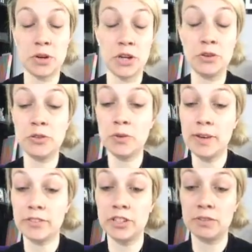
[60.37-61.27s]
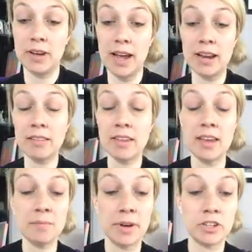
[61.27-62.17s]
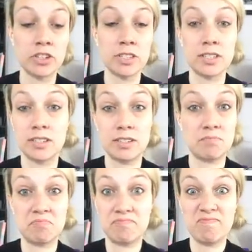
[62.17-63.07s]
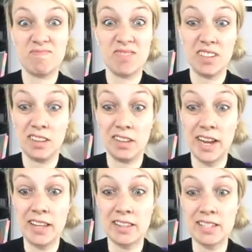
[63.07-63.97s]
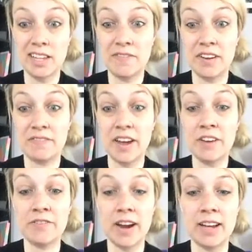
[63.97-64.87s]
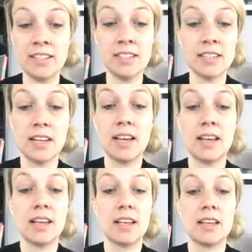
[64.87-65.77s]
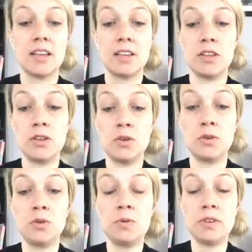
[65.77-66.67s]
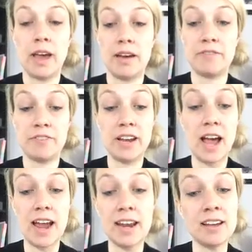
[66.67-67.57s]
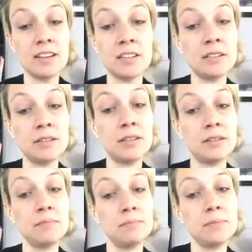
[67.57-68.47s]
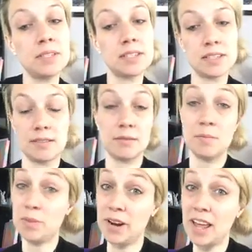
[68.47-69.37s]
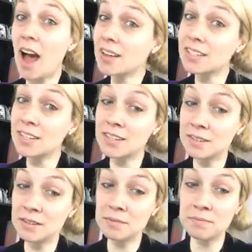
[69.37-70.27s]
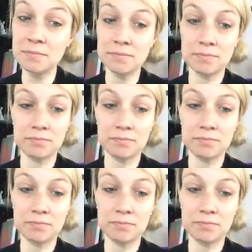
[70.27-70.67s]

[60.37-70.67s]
where you don't have to do anything but just like the stuff and invite your friends, you will get free items. Pretty awesome.